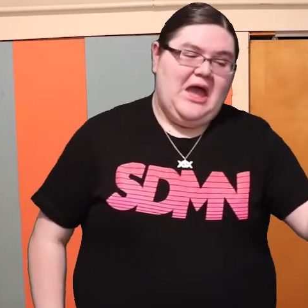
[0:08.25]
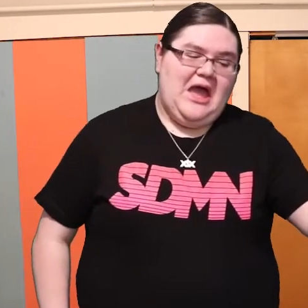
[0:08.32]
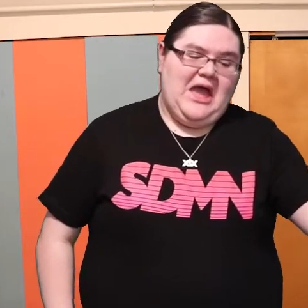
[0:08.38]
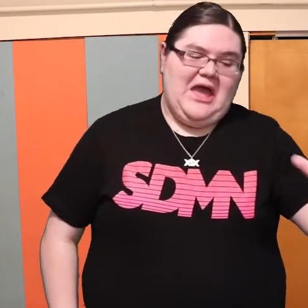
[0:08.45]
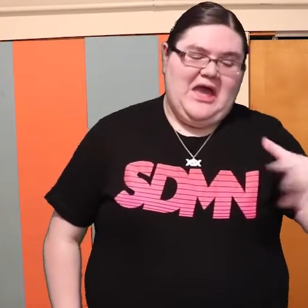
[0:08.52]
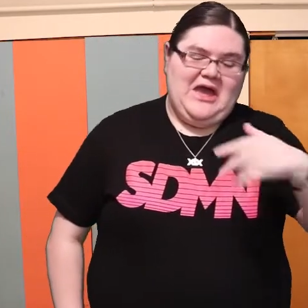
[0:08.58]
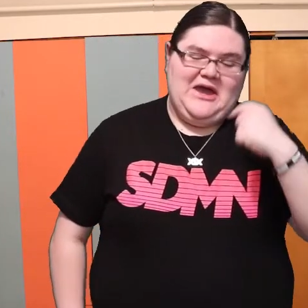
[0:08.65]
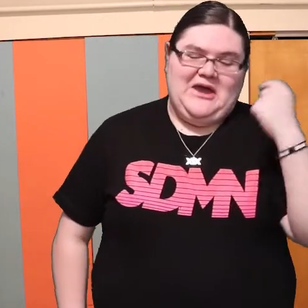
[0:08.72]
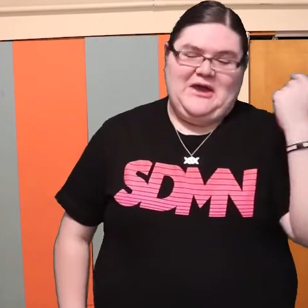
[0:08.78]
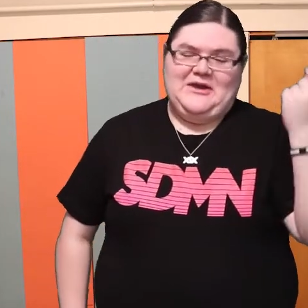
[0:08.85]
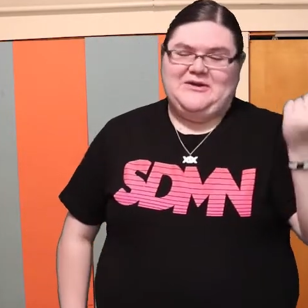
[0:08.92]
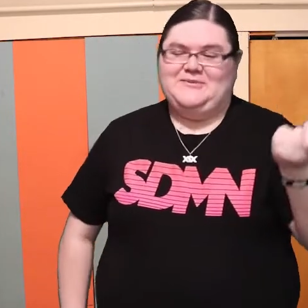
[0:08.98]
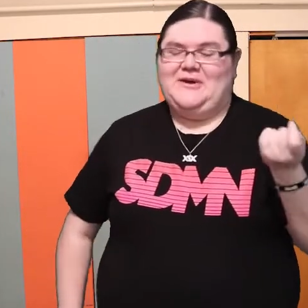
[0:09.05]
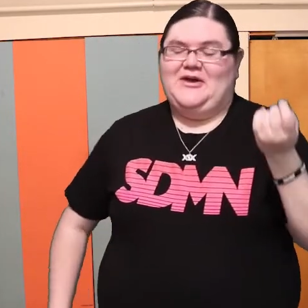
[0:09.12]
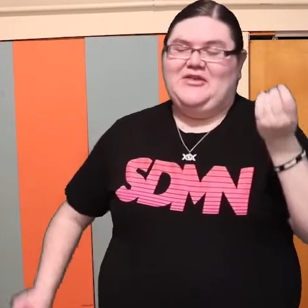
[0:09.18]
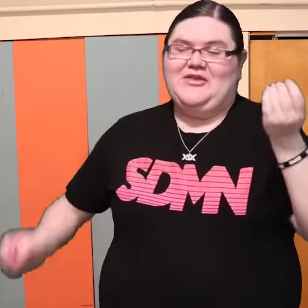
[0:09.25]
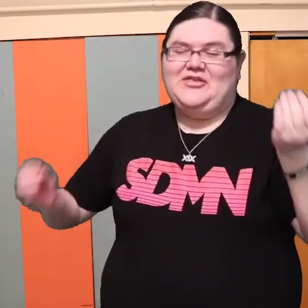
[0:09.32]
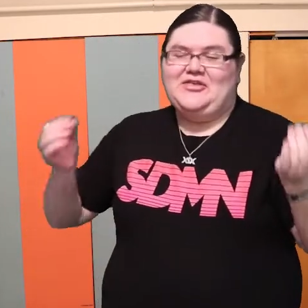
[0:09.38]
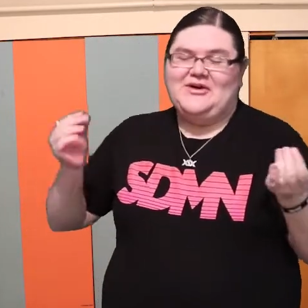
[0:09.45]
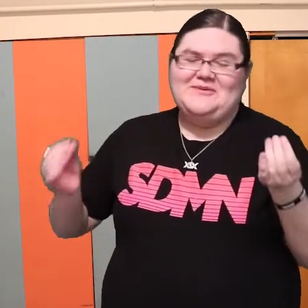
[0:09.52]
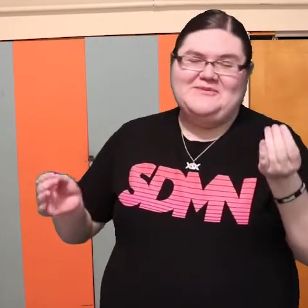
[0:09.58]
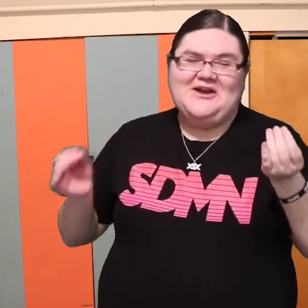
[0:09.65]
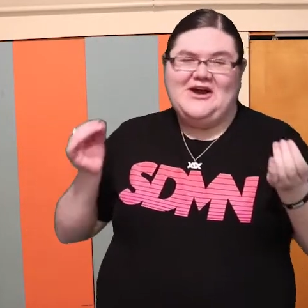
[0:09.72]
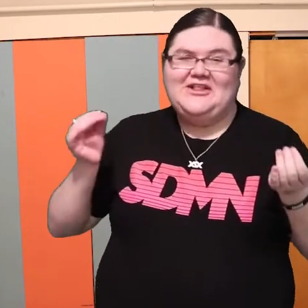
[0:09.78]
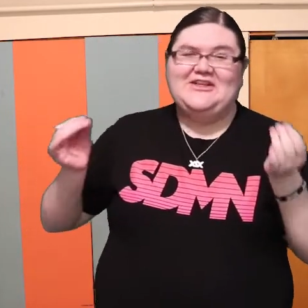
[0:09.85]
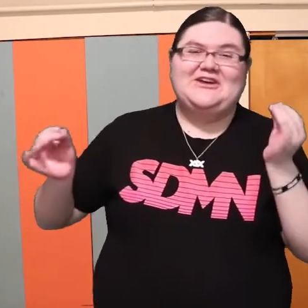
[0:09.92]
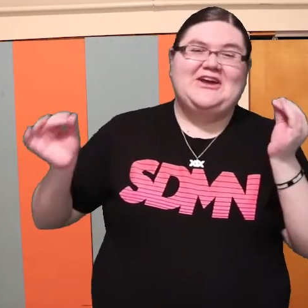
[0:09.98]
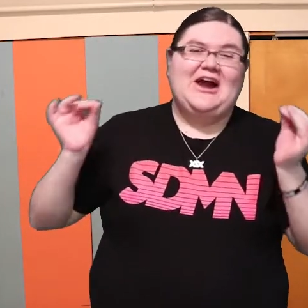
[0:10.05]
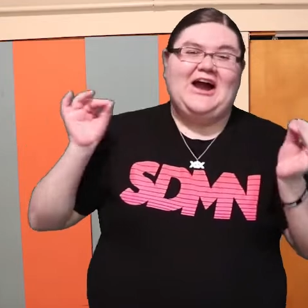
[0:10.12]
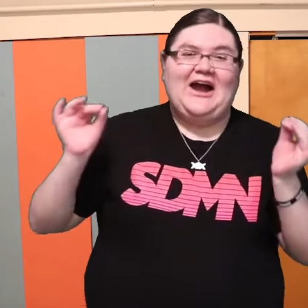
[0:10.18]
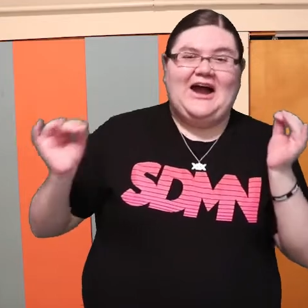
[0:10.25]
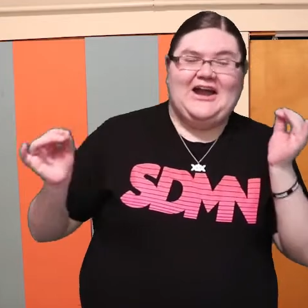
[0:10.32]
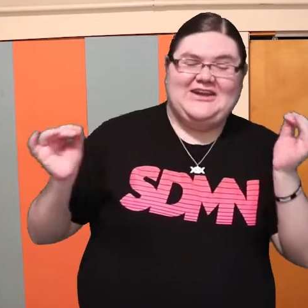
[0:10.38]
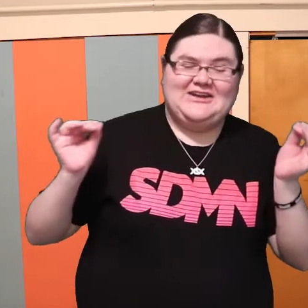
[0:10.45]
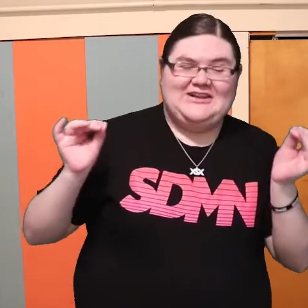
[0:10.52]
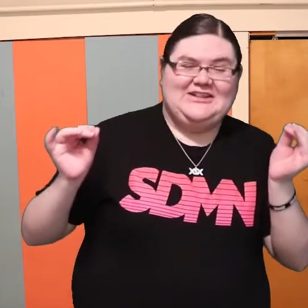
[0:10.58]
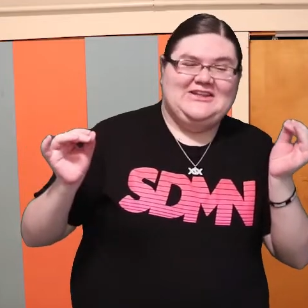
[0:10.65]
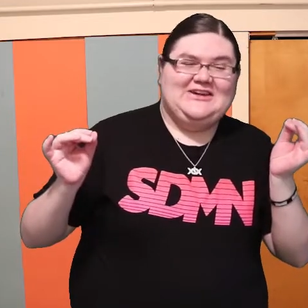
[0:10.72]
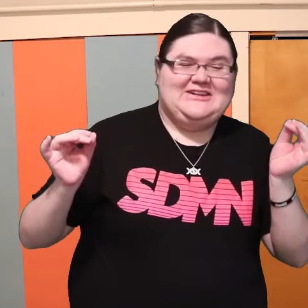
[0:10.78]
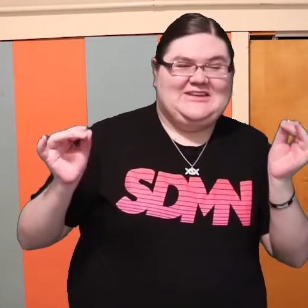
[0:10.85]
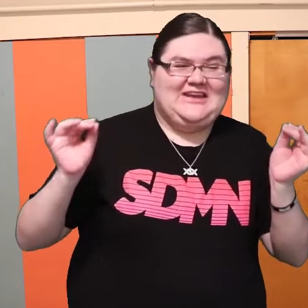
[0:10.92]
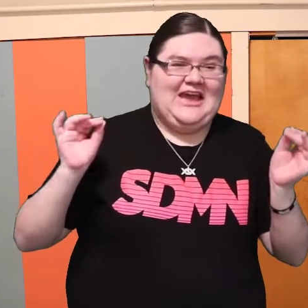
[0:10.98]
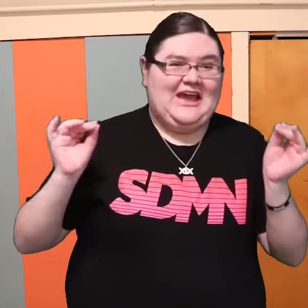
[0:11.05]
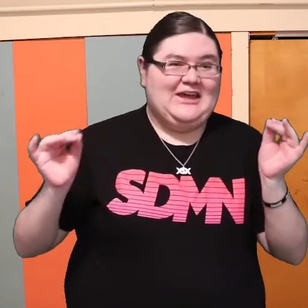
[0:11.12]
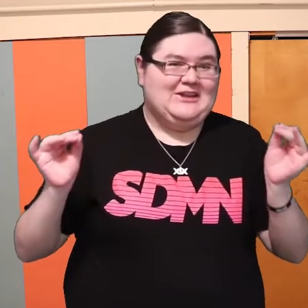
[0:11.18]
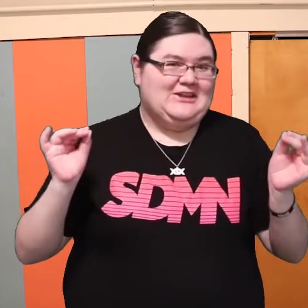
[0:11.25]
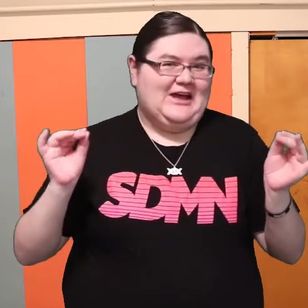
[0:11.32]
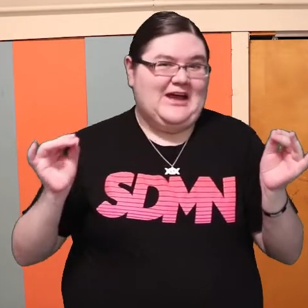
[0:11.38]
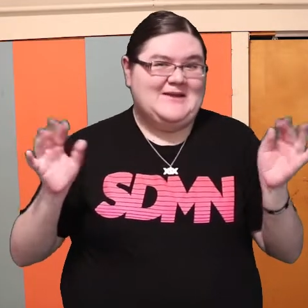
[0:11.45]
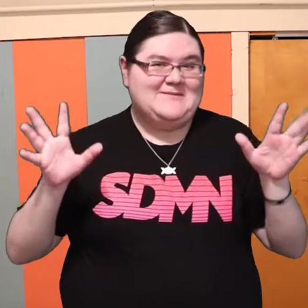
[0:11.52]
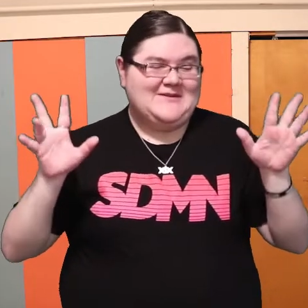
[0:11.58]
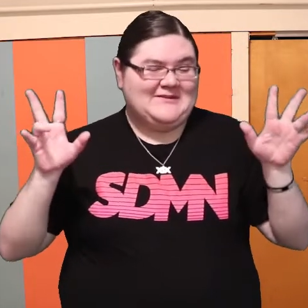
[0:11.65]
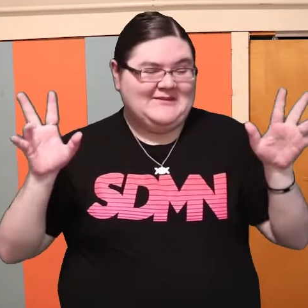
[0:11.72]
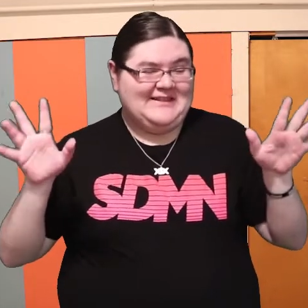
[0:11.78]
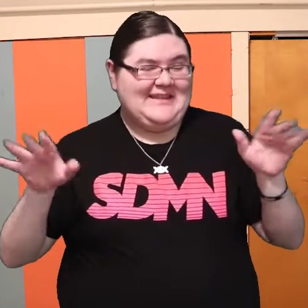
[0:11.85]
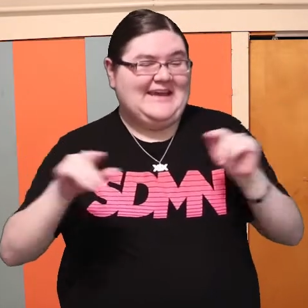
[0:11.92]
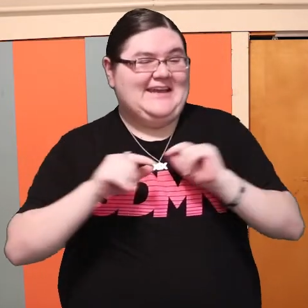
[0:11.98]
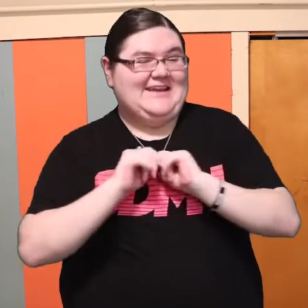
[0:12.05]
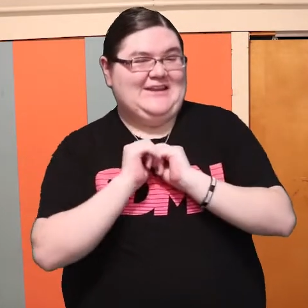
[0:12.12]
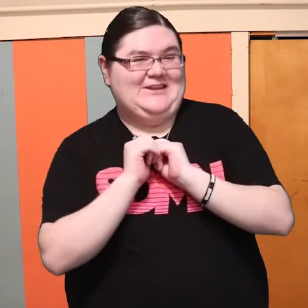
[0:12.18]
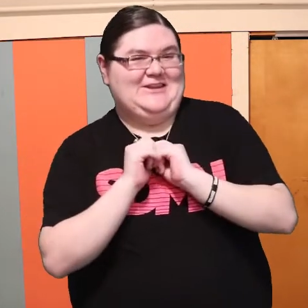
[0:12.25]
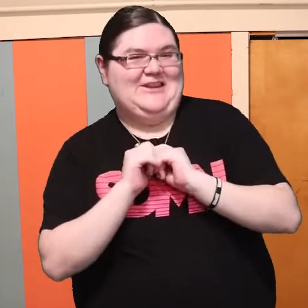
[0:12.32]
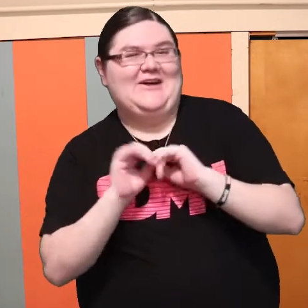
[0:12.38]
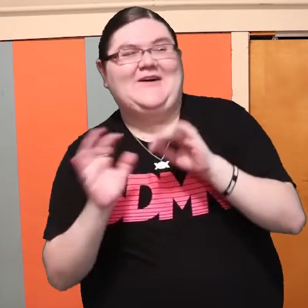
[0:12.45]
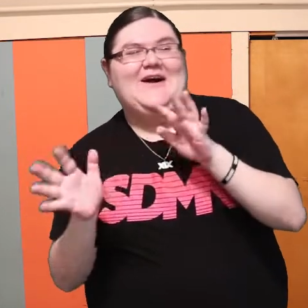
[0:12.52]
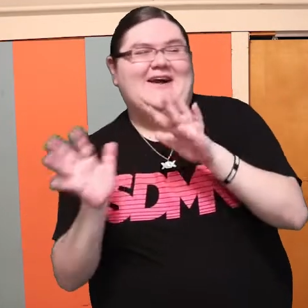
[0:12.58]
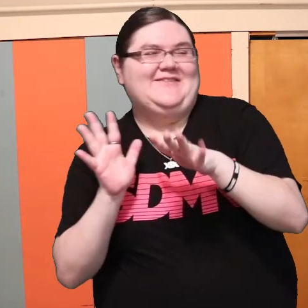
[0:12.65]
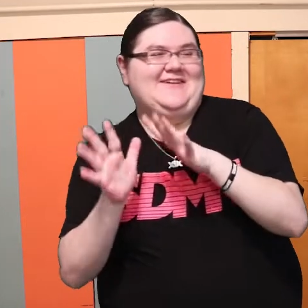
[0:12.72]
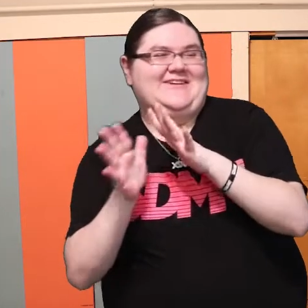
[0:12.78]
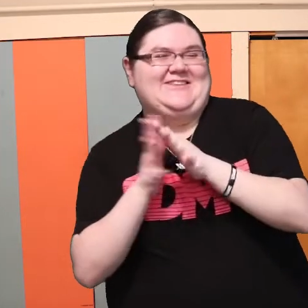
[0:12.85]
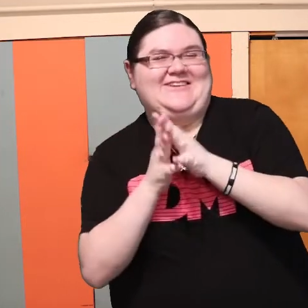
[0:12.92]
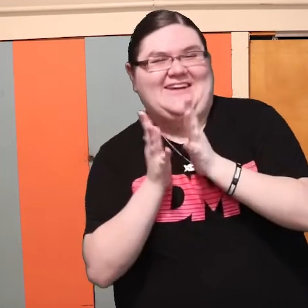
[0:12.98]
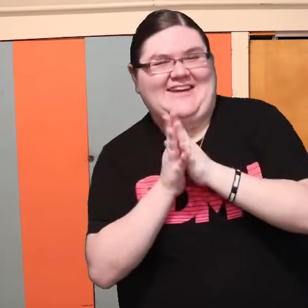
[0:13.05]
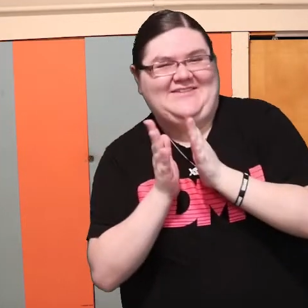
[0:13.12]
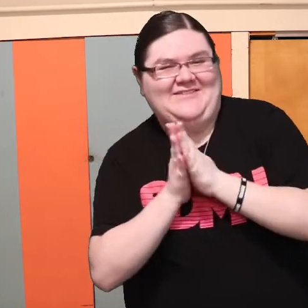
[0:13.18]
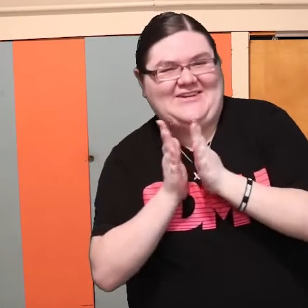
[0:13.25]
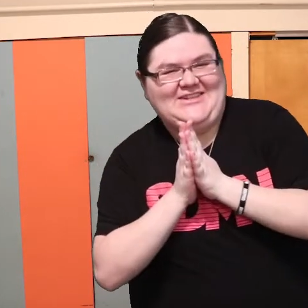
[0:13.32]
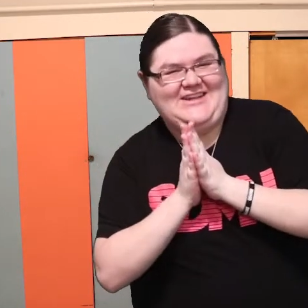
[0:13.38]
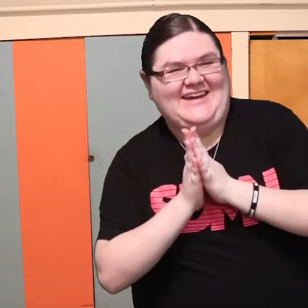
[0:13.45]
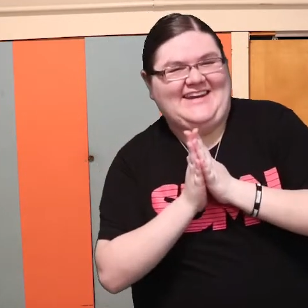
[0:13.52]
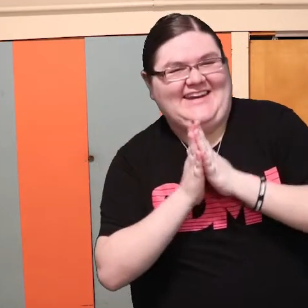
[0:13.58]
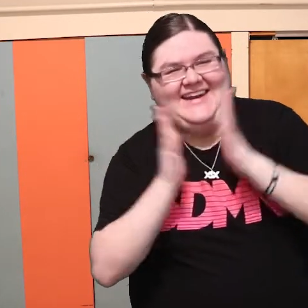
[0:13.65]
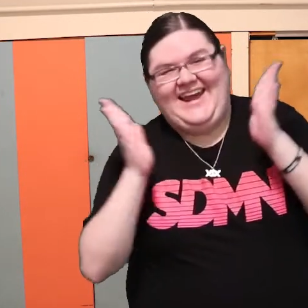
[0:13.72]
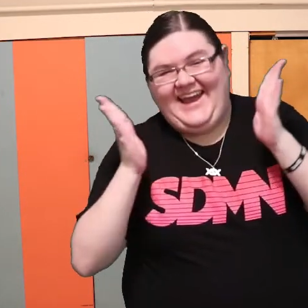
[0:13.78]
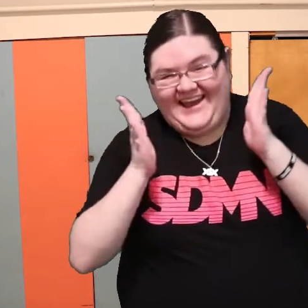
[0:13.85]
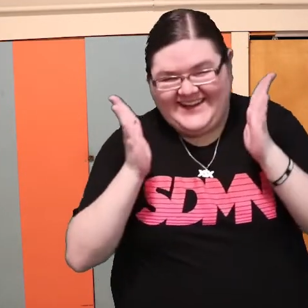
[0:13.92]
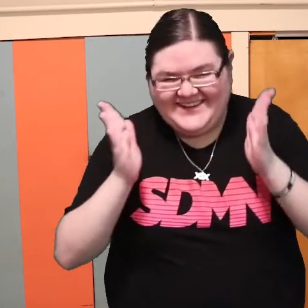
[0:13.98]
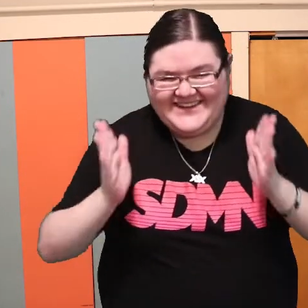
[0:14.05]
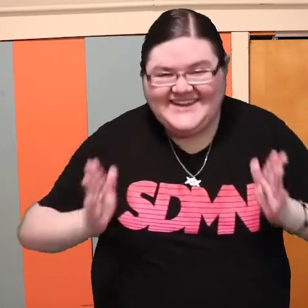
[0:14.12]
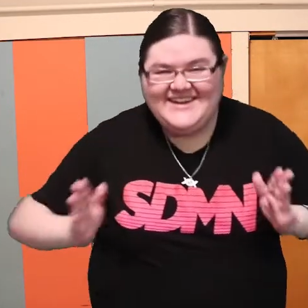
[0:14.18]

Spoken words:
And by the thumbnail, it kind of looked K Simon related, so I'm actually kind of excited. Ah!